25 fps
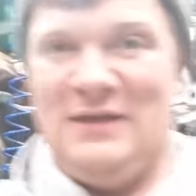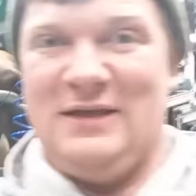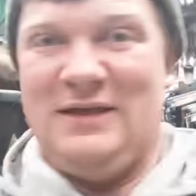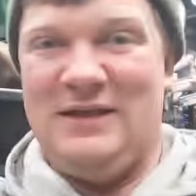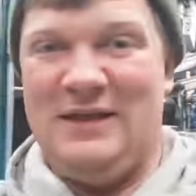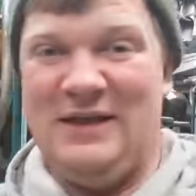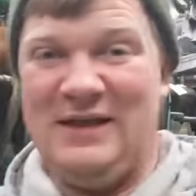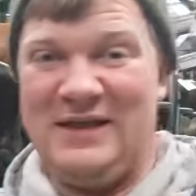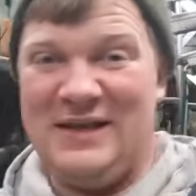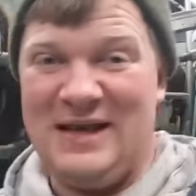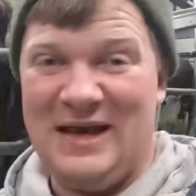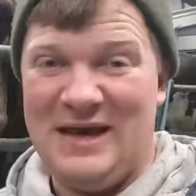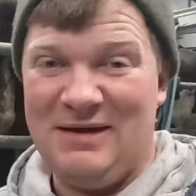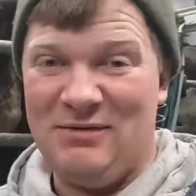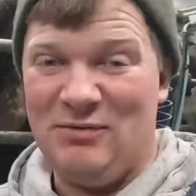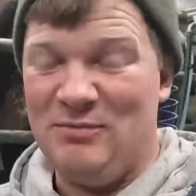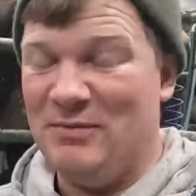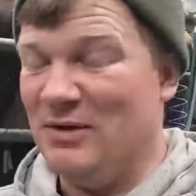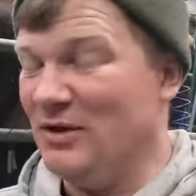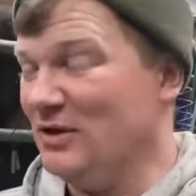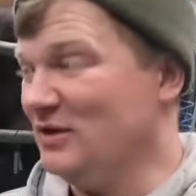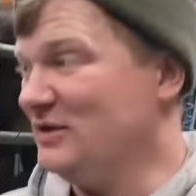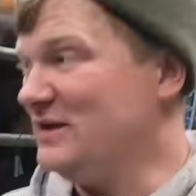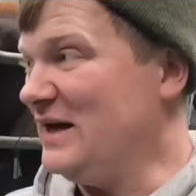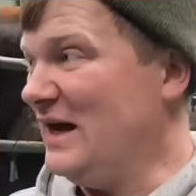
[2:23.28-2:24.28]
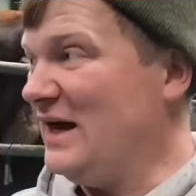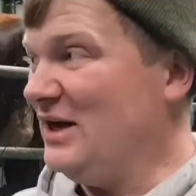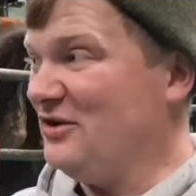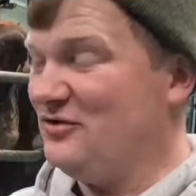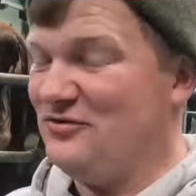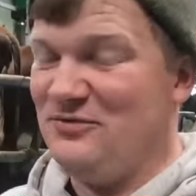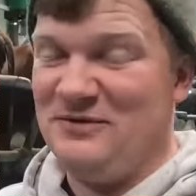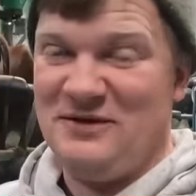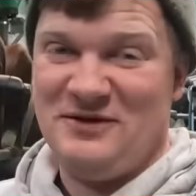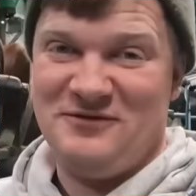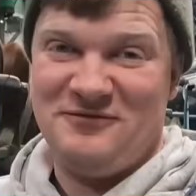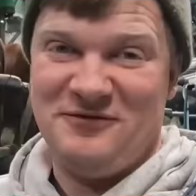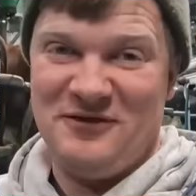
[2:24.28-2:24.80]
he came and milked cows
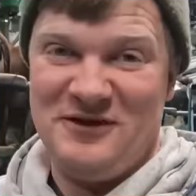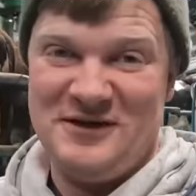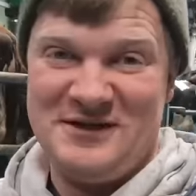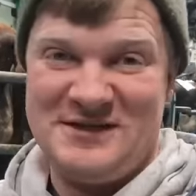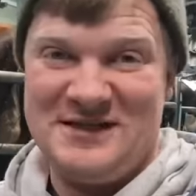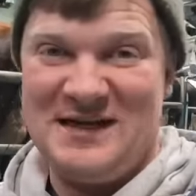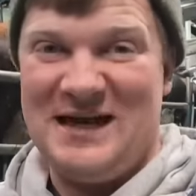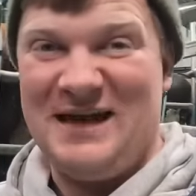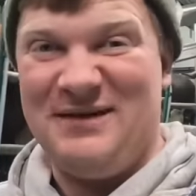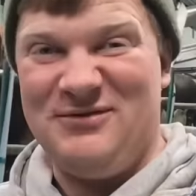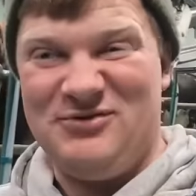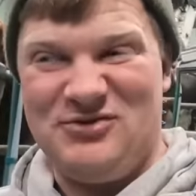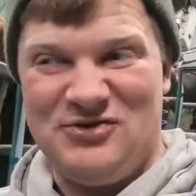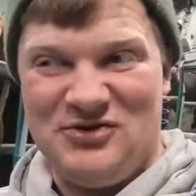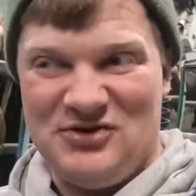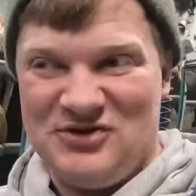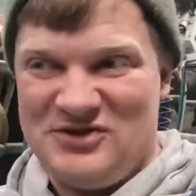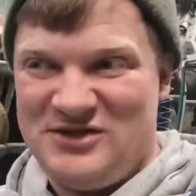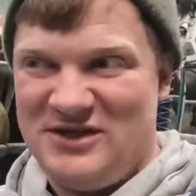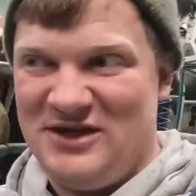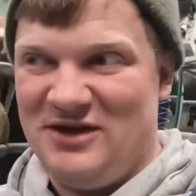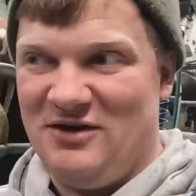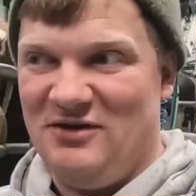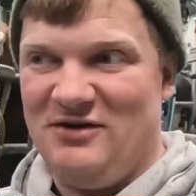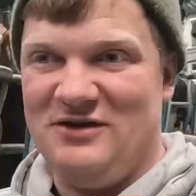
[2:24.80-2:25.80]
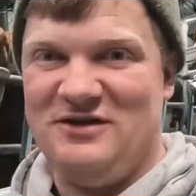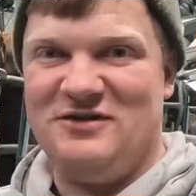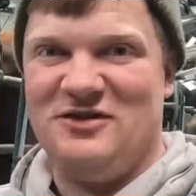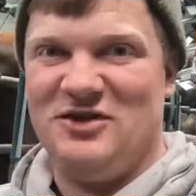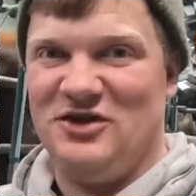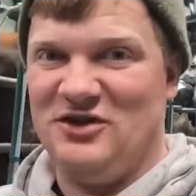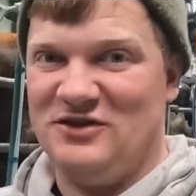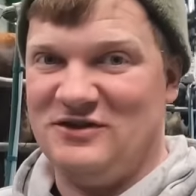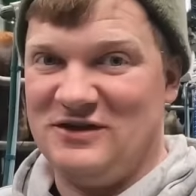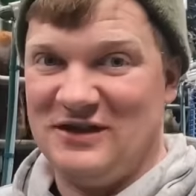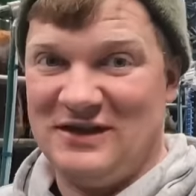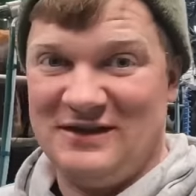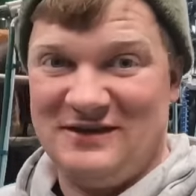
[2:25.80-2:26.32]
for his first time. He's doing a series,
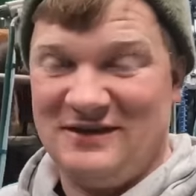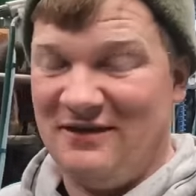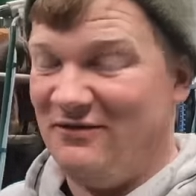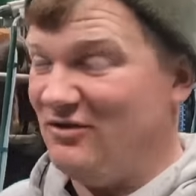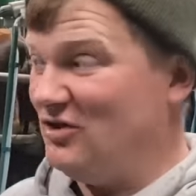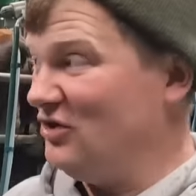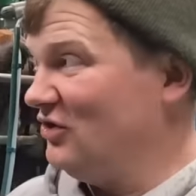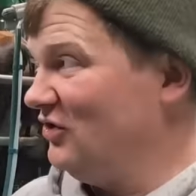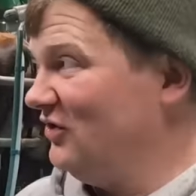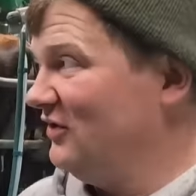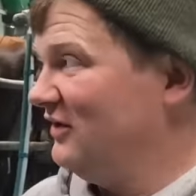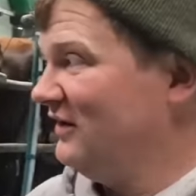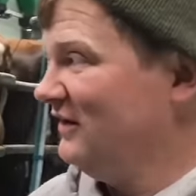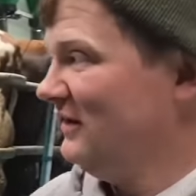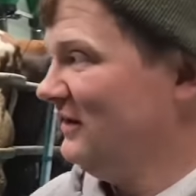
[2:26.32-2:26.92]
first thing he's ever done.